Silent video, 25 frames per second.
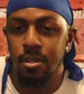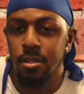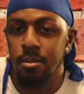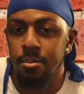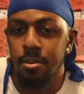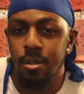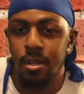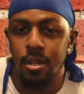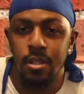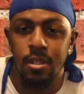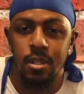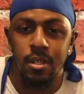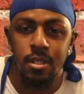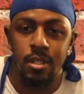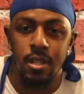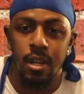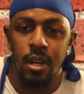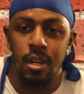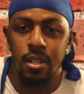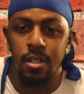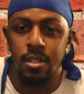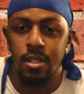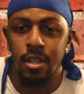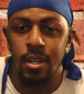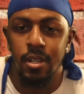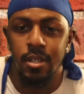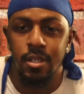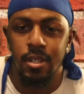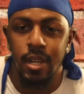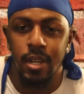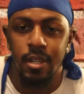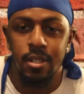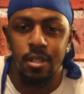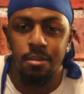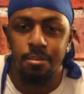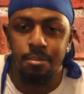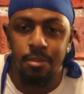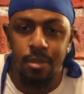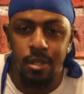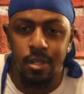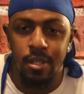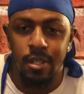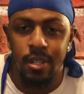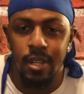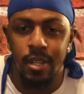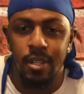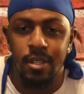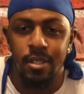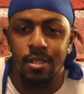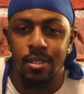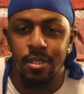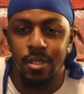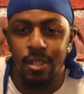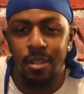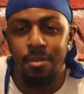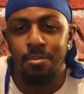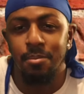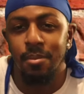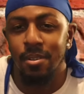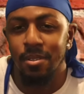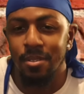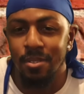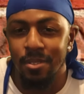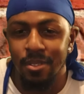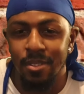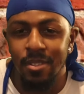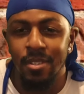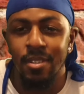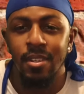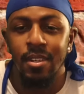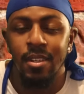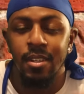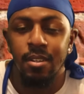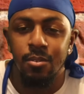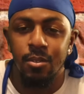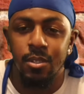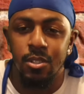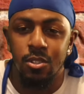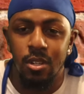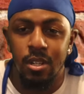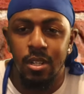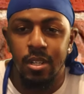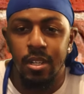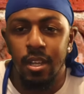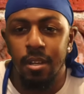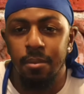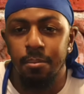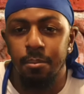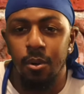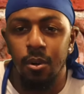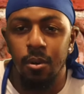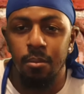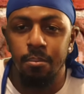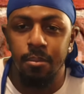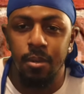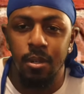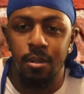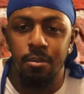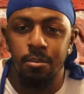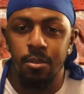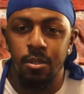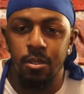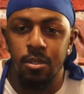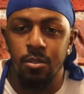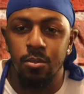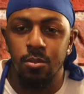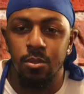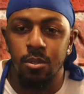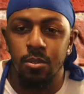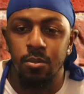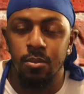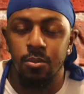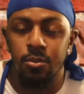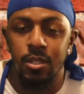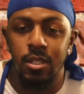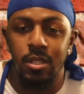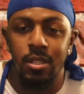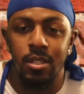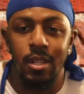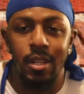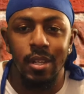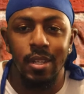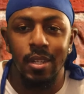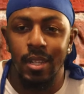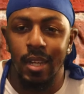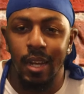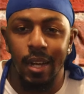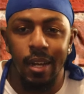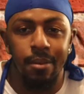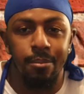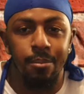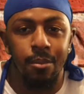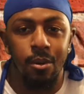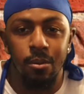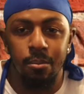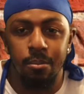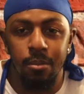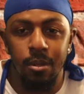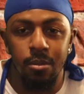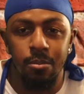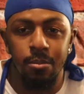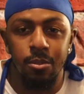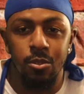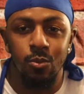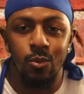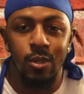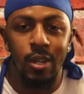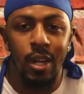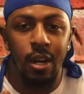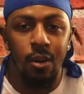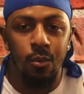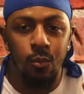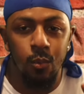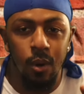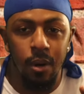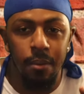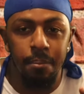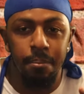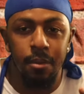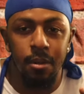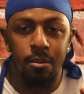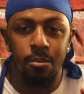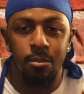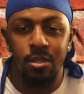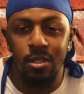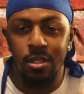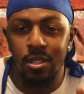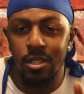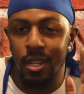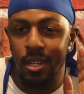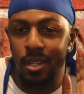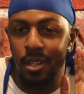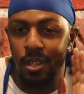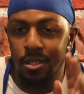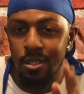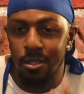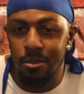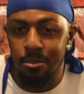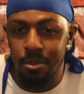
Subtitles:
to pay $1.99 a month, guys. Come on. We trying to get more members. We just need 9 more members. We got 1 member. Shout out to